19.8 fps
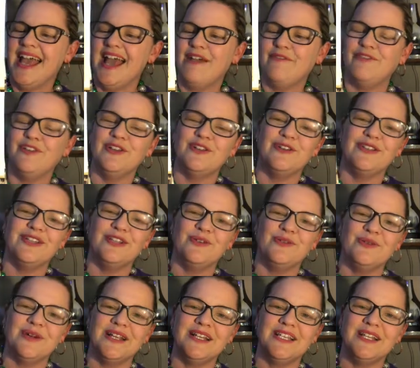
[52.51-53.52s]
if you're
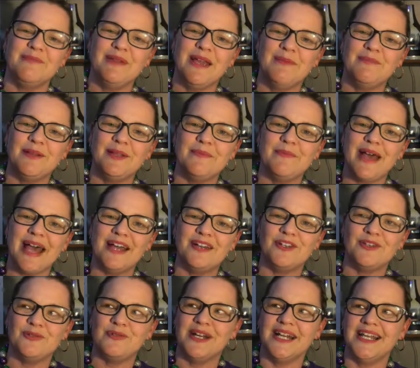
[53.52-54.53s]
talking to people
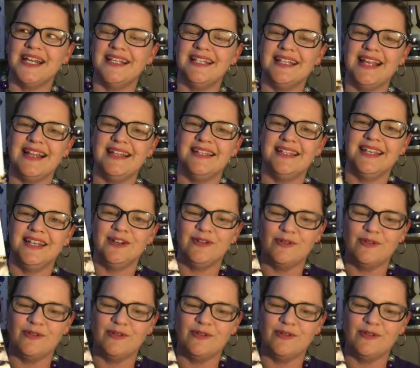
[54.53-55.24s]
about joining Scentsy.